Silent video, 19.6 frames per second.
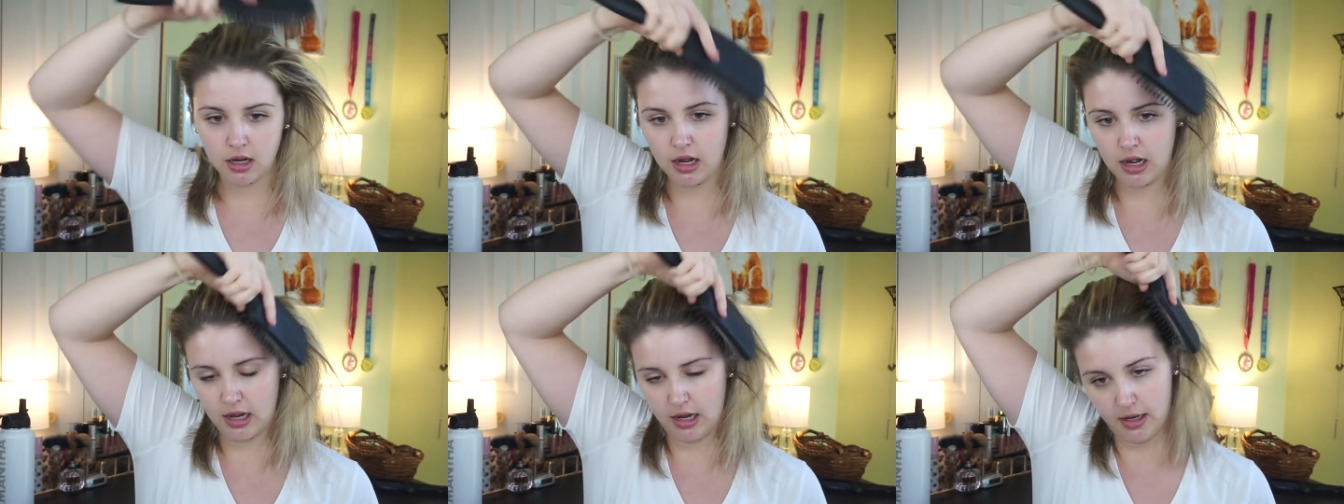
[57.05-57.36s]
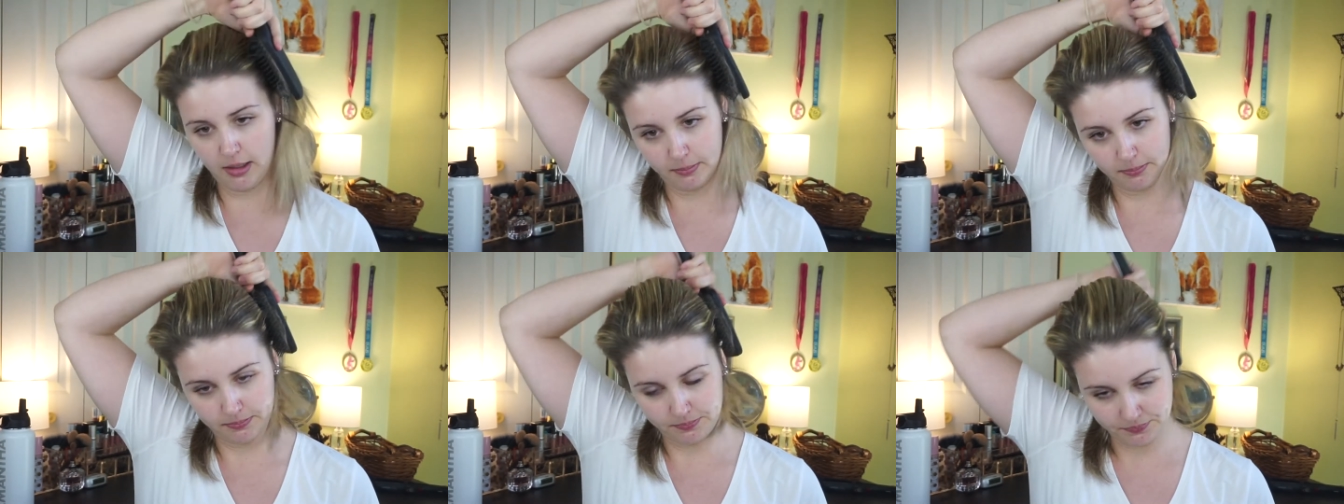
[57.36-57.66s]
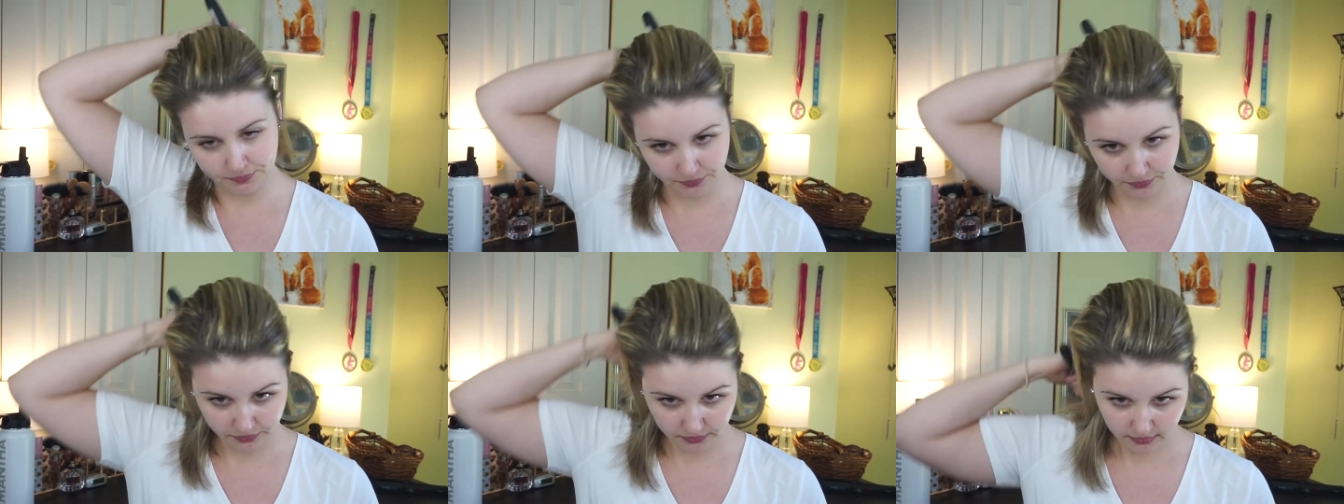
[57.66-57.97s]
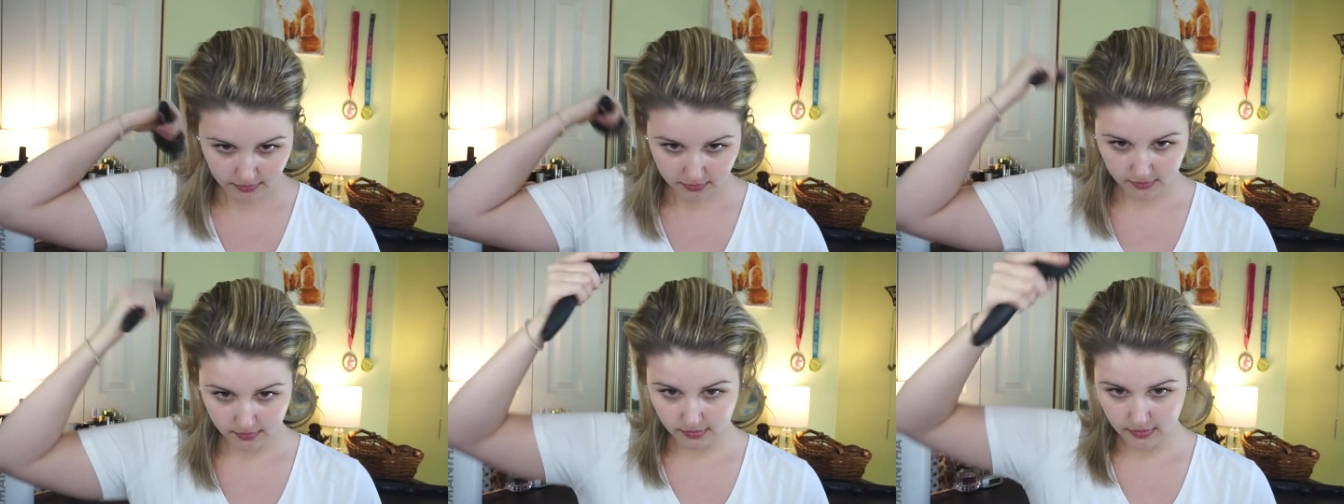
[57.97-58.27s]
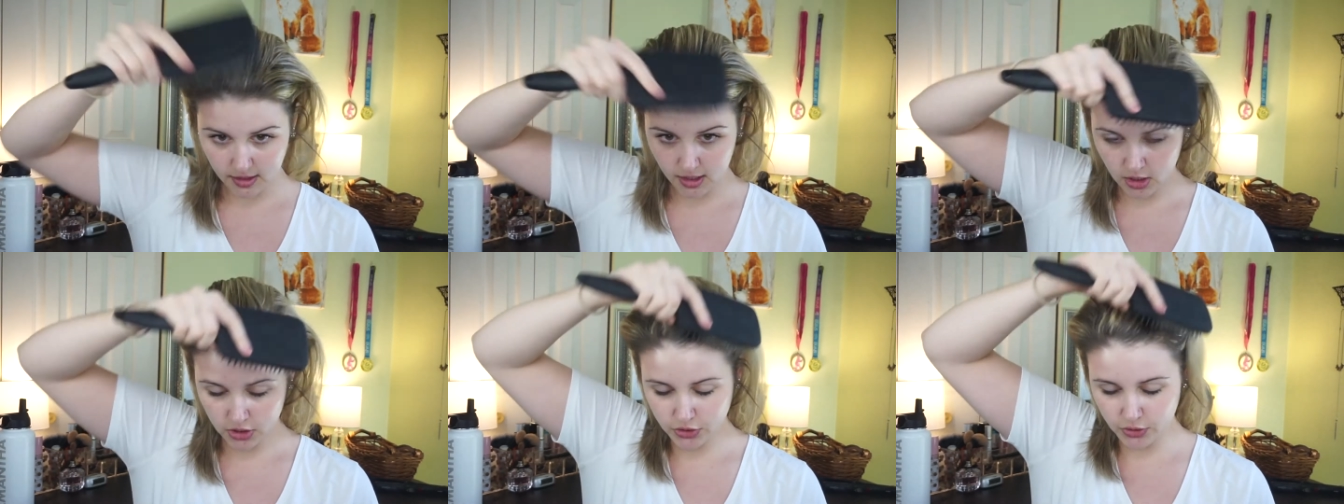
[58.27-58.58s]

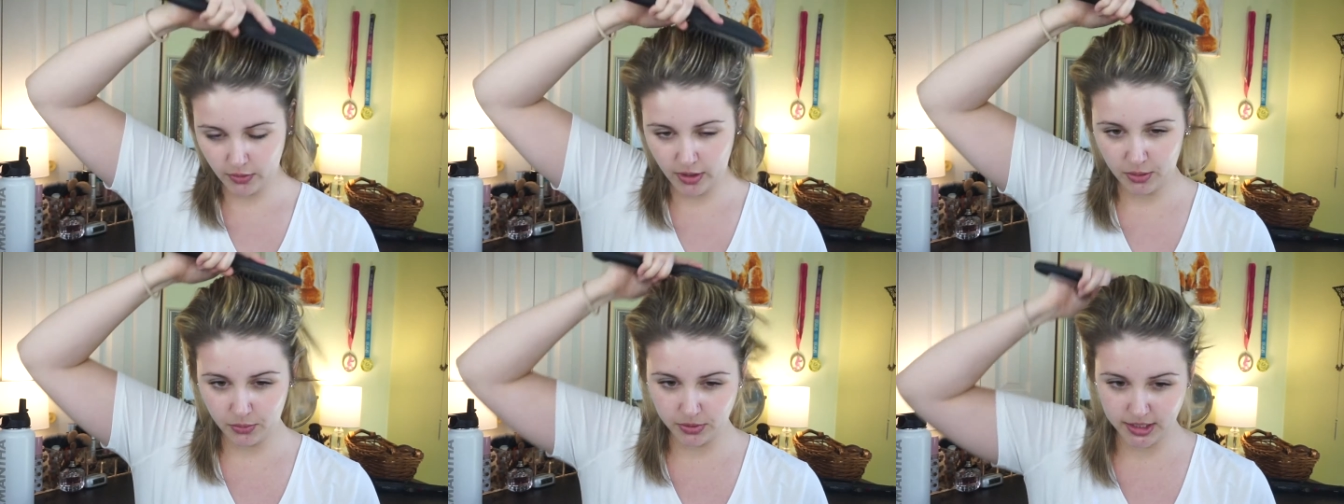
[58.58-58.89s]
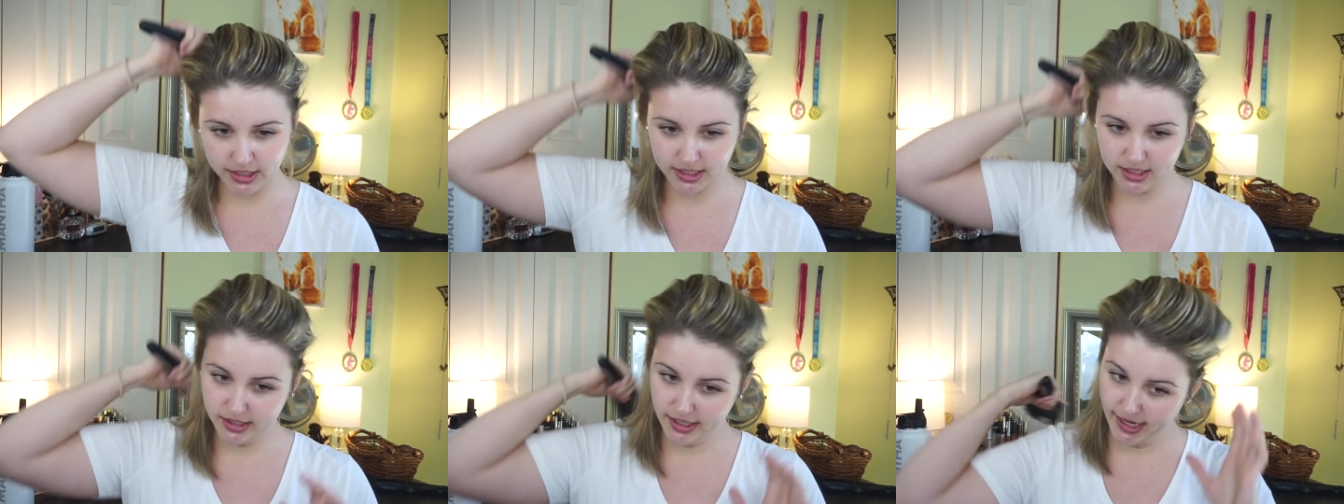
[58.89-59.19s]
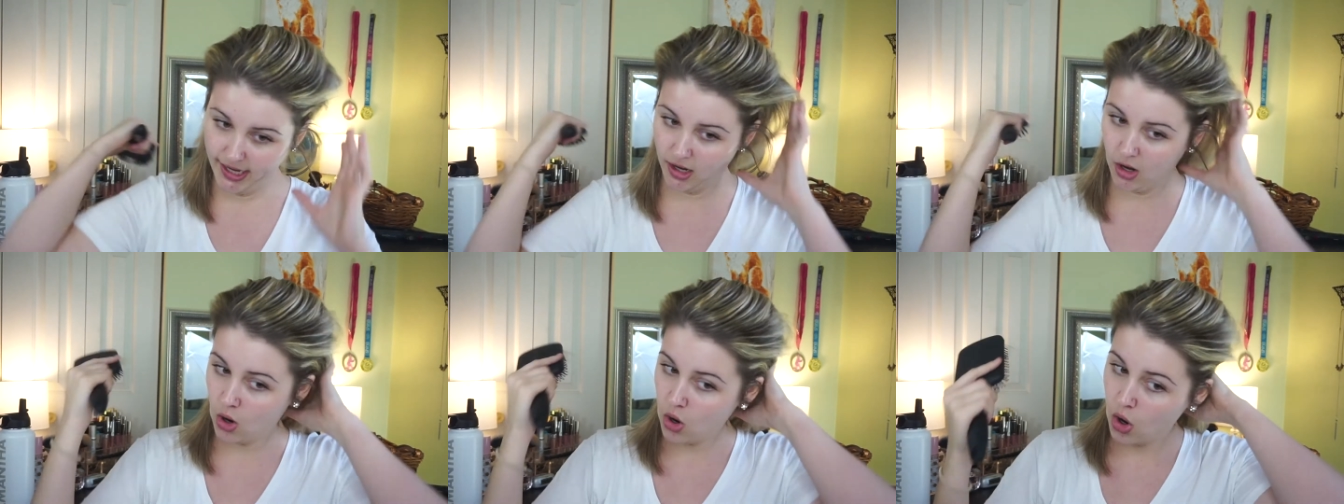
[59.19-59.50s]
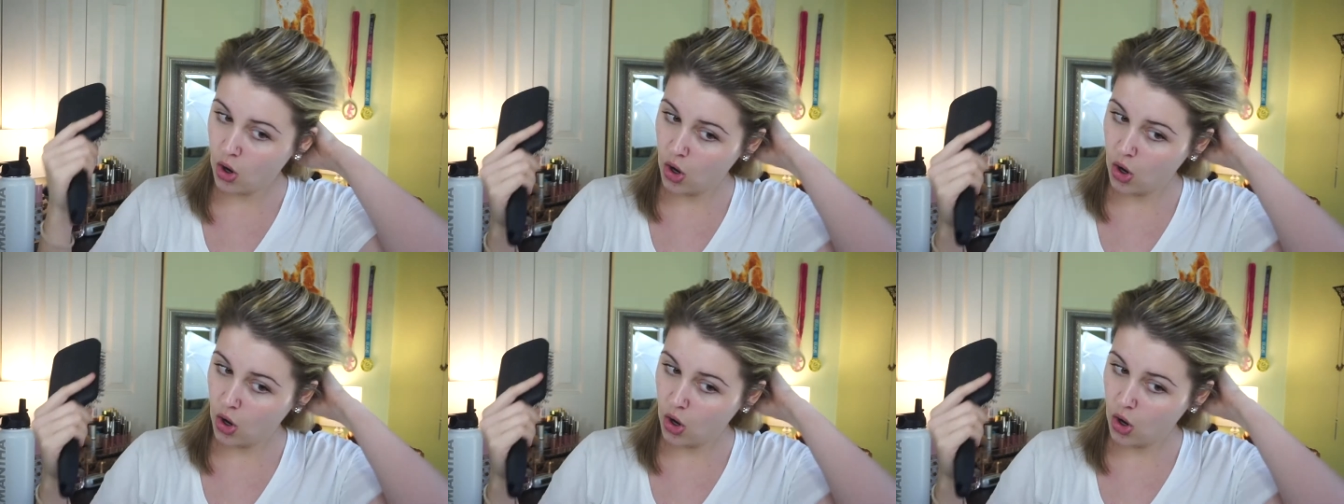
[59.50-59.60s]
So I wanted to like